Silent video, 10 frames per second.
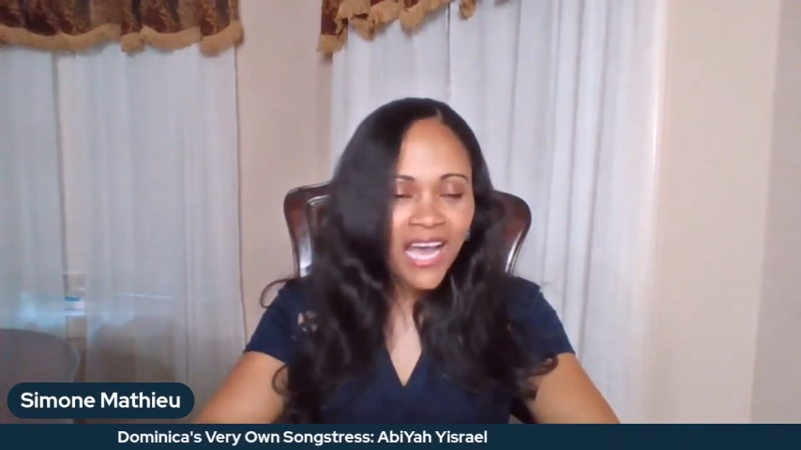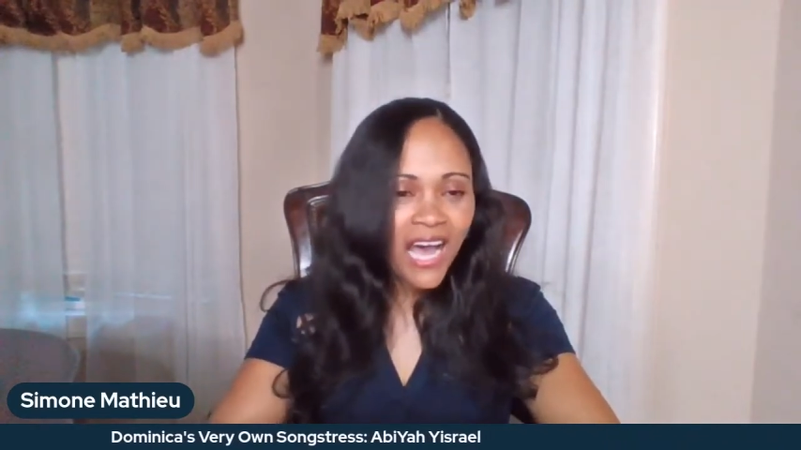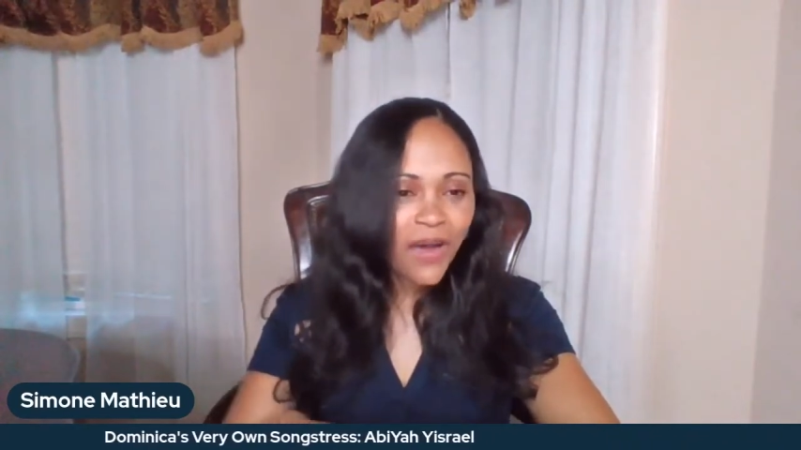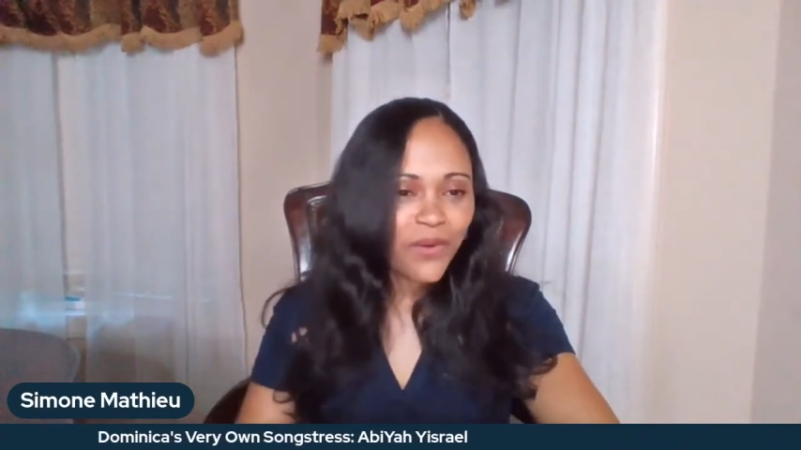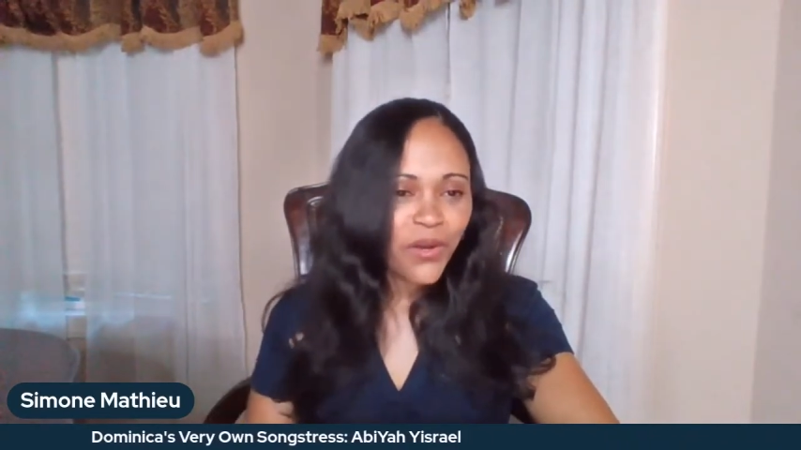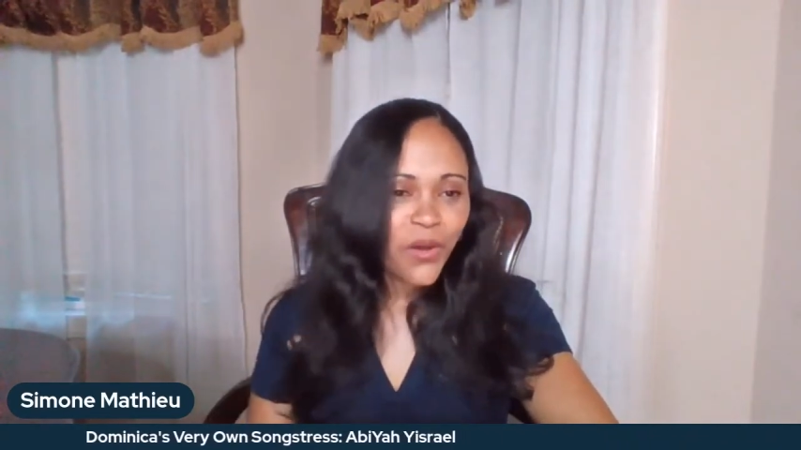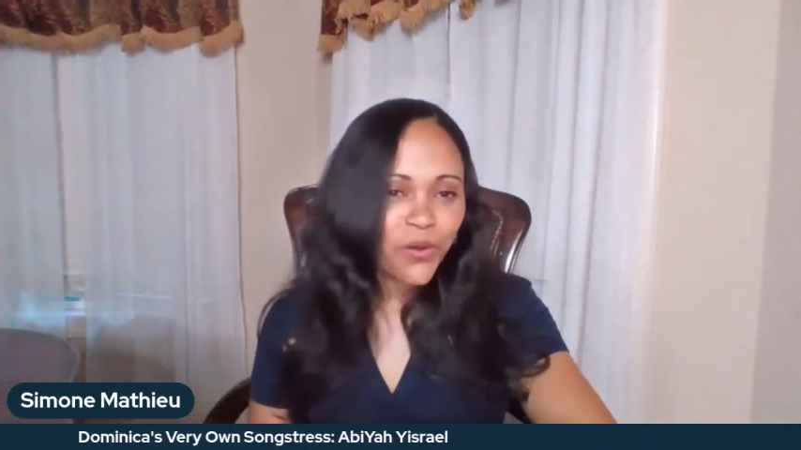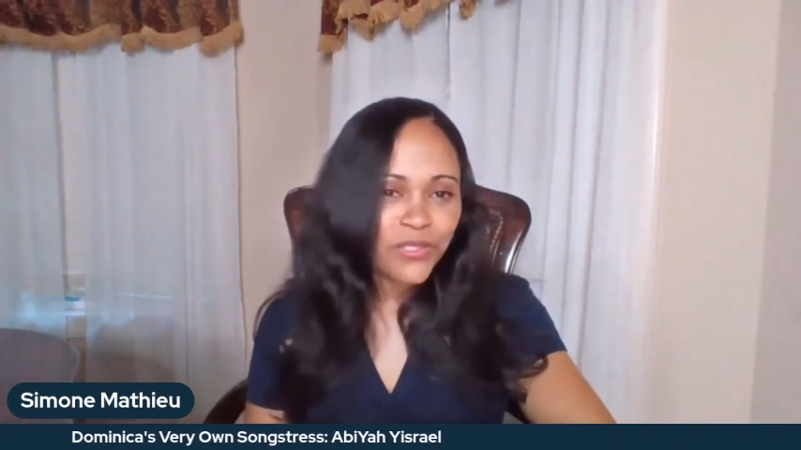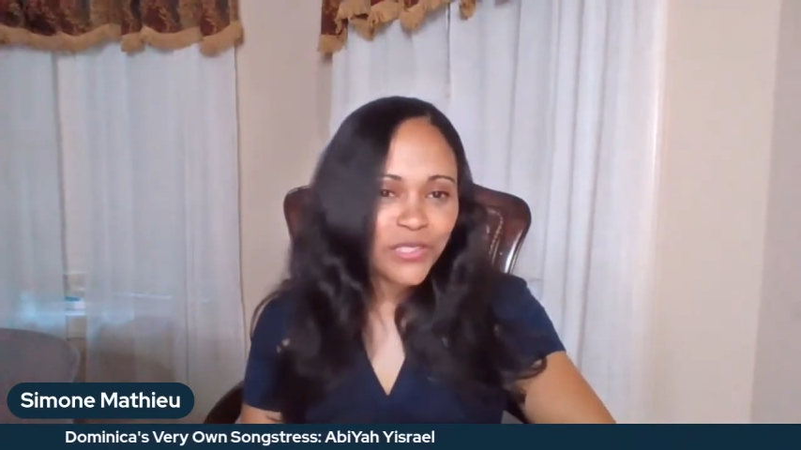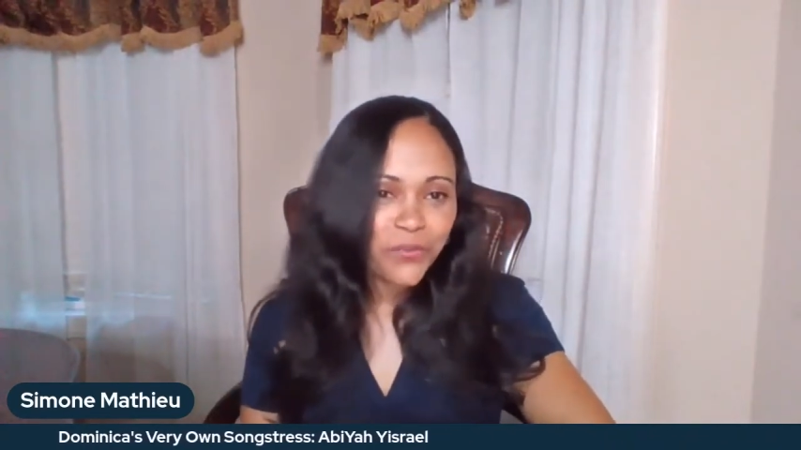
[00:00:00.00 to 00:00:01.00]
our
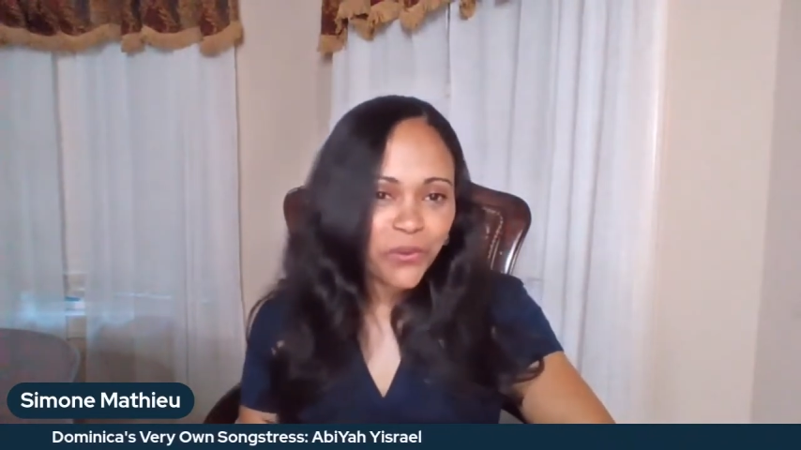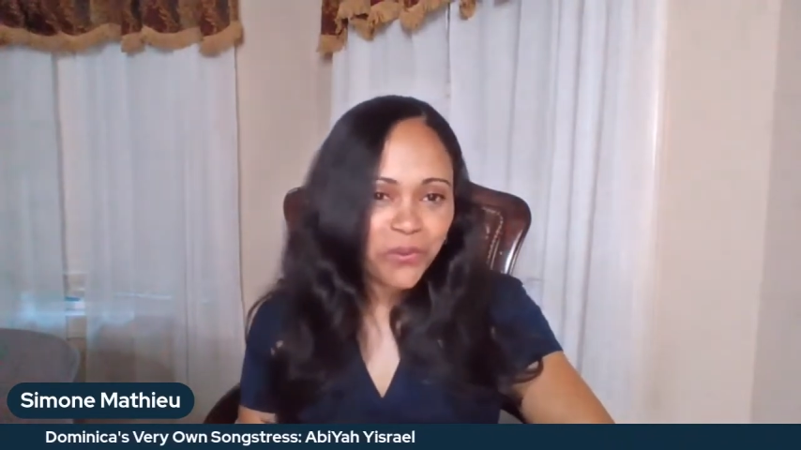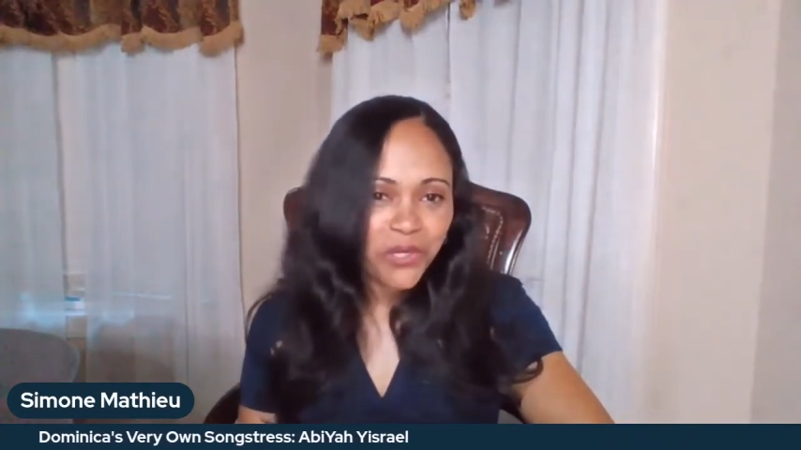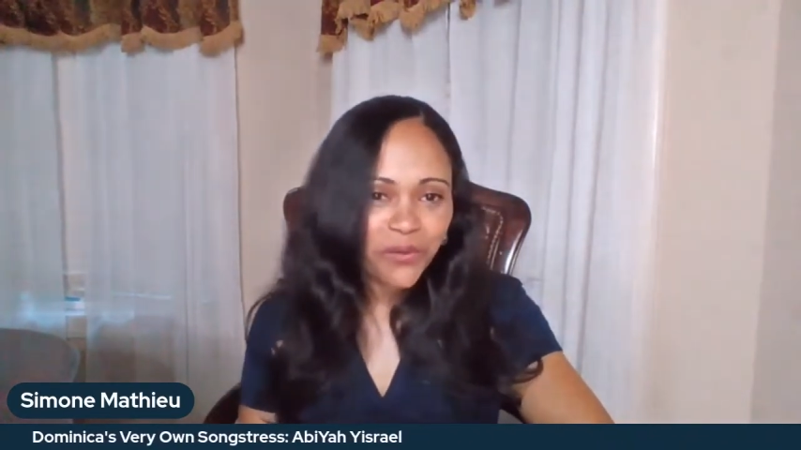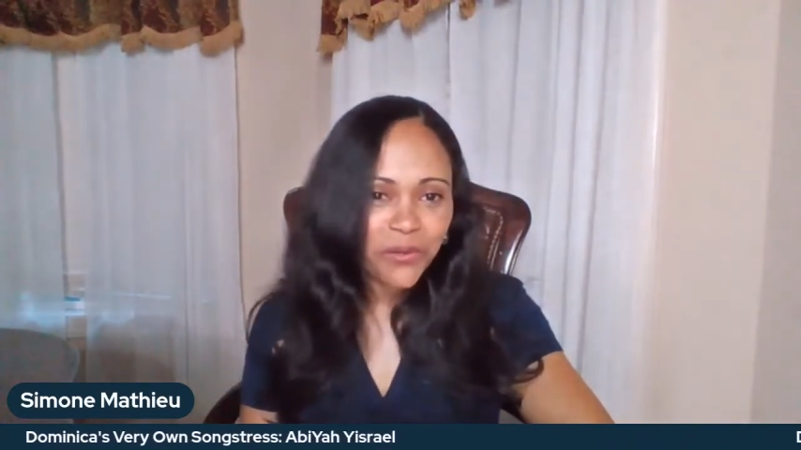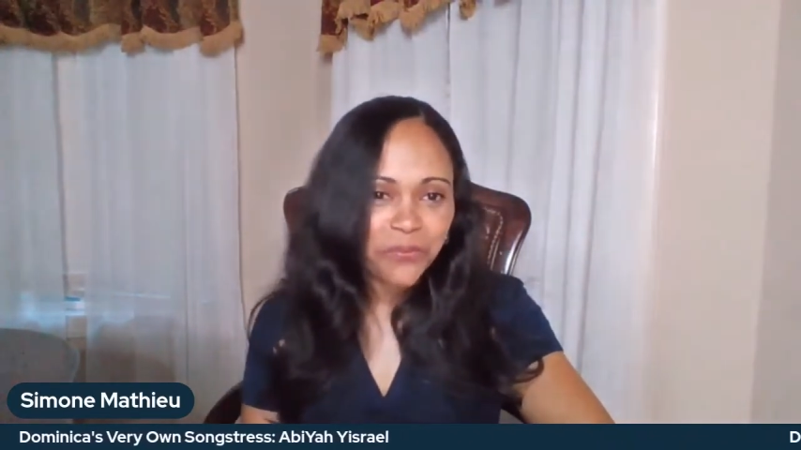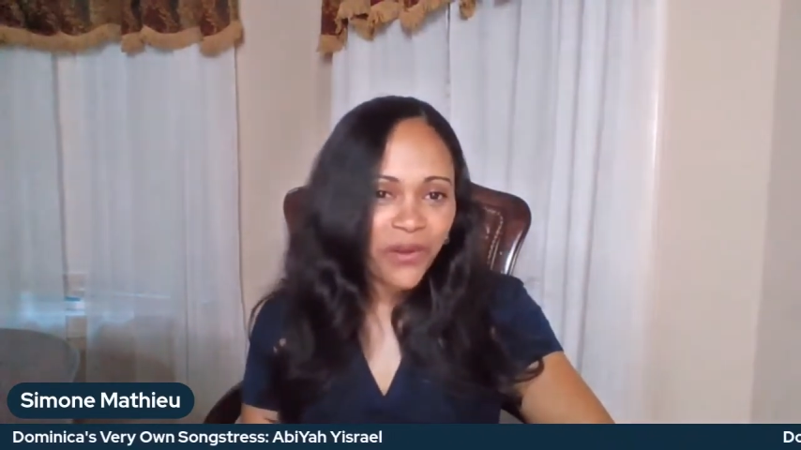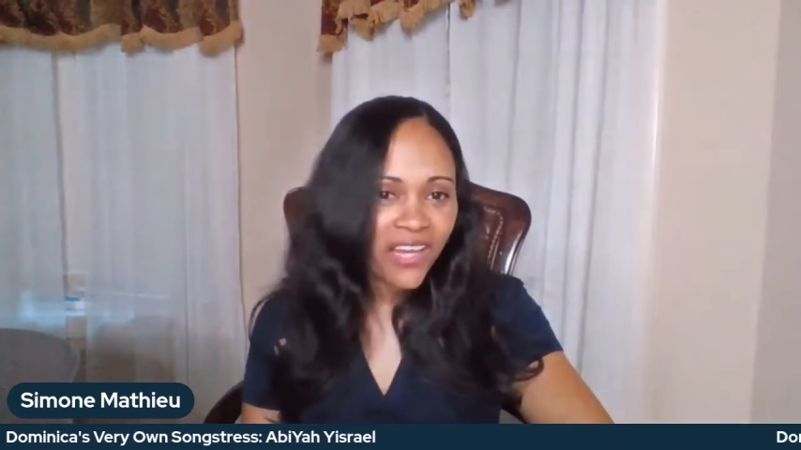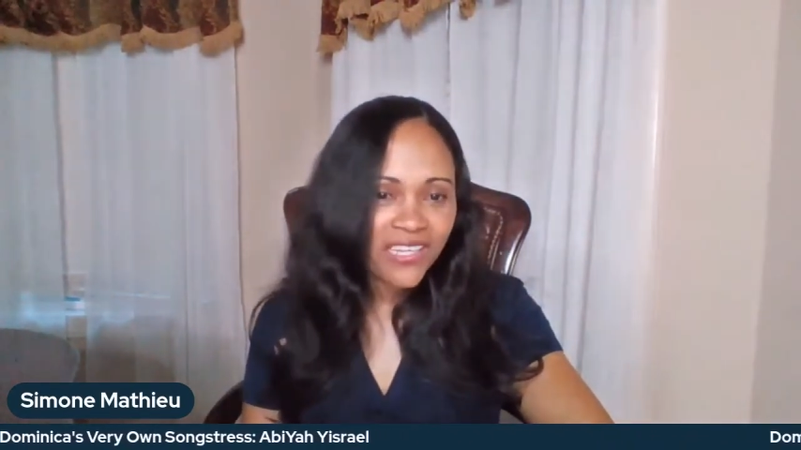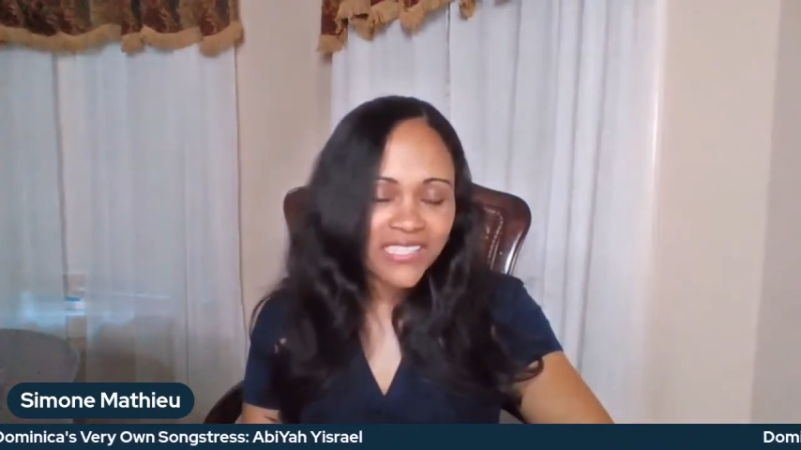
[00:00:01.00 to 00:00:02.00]
own, to promote our
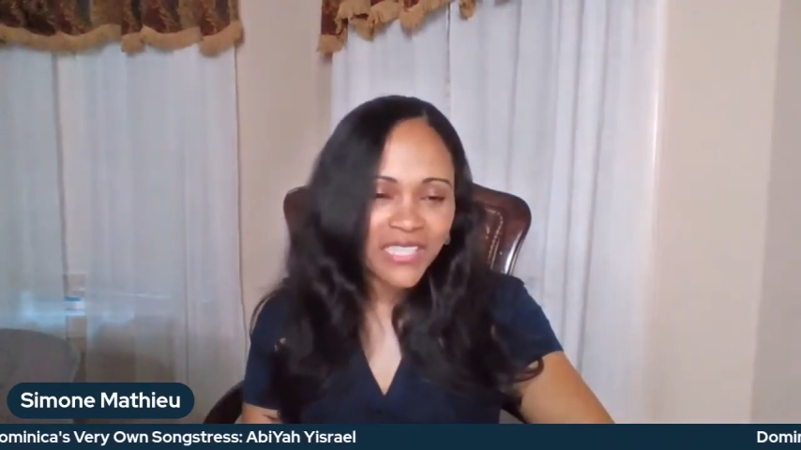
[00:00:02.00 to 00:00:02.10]
products,